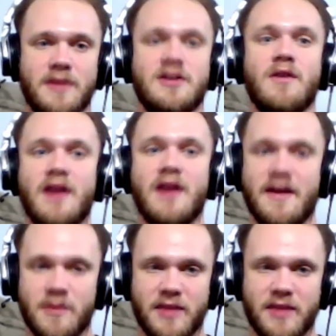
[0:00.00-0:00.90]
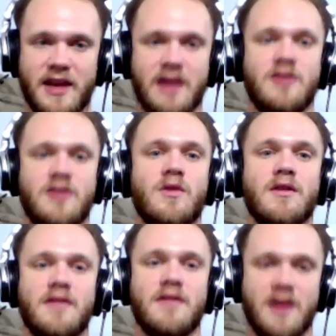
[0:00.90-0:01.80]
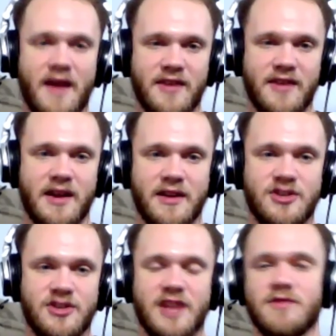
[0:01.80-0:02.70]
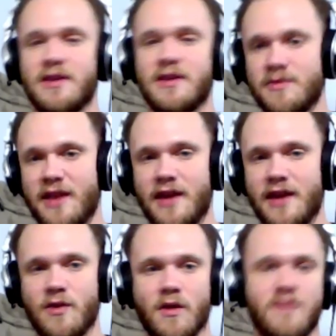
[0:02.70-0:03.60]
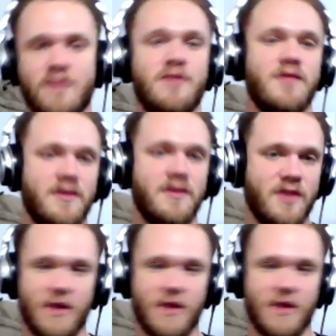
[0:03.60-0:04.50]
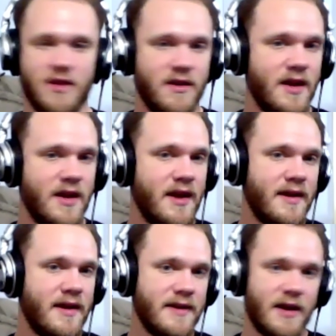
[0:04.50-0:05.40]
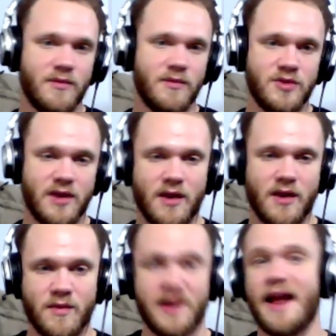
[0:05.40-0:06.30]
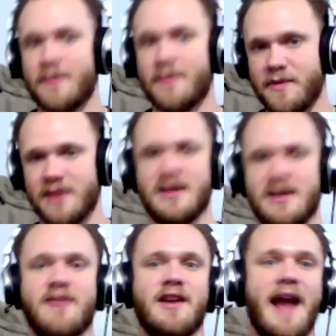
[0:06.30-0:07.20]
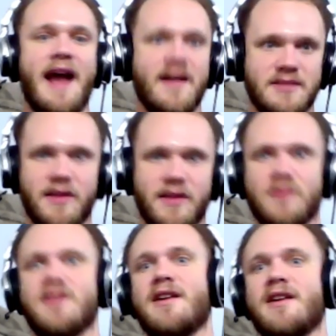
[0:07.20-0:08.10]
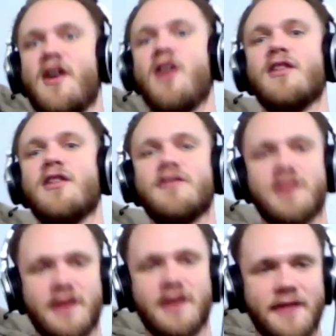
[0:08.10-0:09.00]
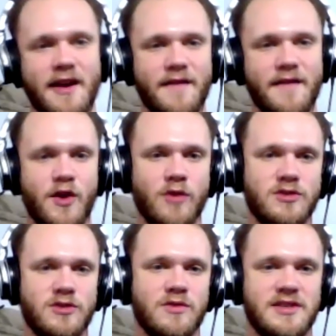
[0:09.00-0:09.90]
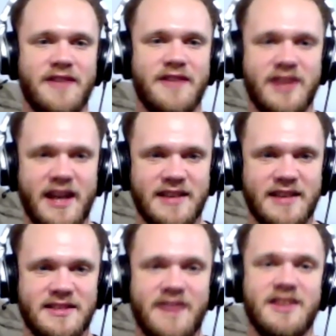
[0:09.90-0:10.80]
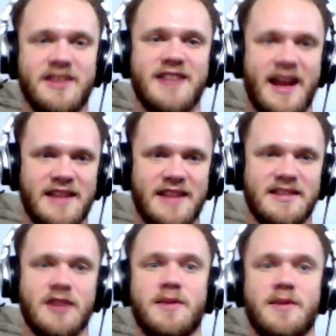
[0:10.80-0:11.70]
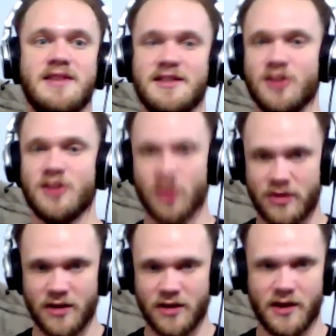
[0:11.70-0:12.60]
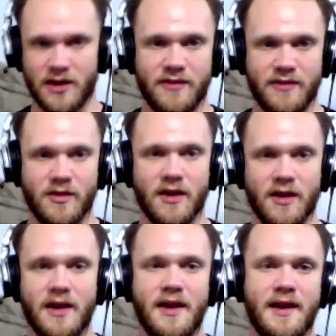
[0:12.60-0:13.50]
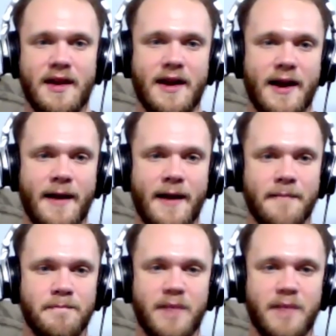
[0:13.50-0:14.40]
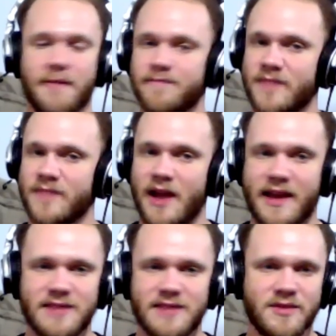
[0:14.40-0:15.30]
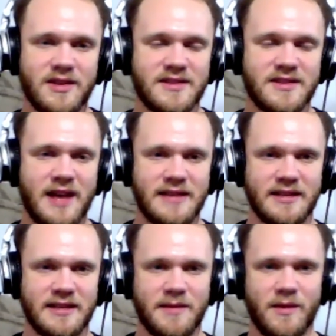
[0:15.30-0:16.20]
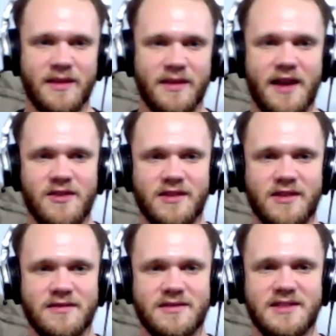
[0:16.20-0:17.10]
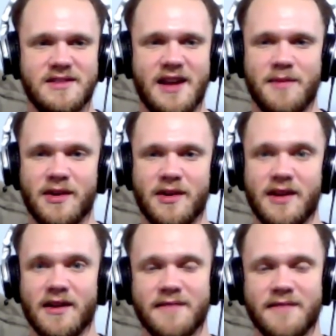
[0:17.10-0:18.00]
So if you're playing indoor, you know, having a chest rig to play indoor, if you're you know, doing a reenactment piece, having an Alice belt with like all of the old school 70s and 80s gear, because that's the look you're going for. But I guess really the sky's the limit with how you can set up your gear.